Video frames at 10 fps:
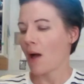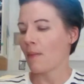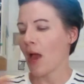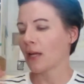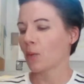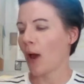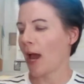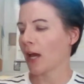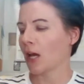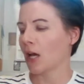
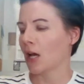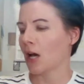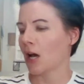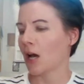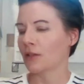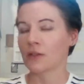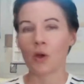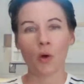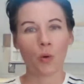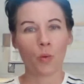Anyway,
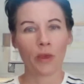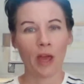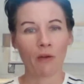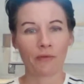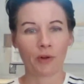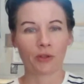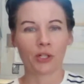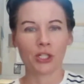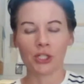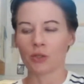so without
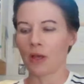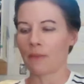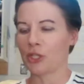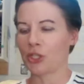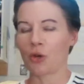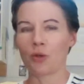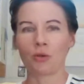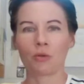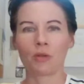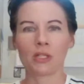further ado, let me show
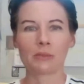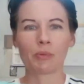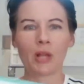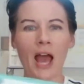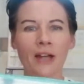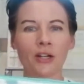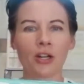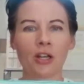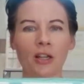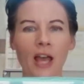you the
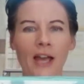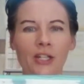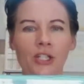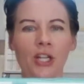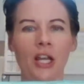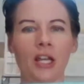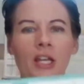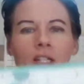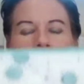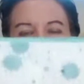Splatter
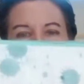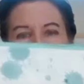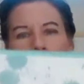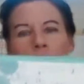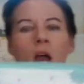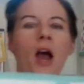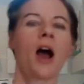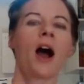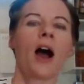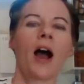Collection. So
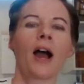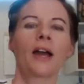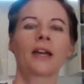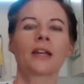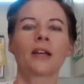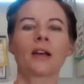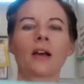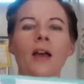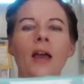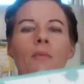I
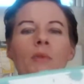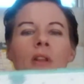am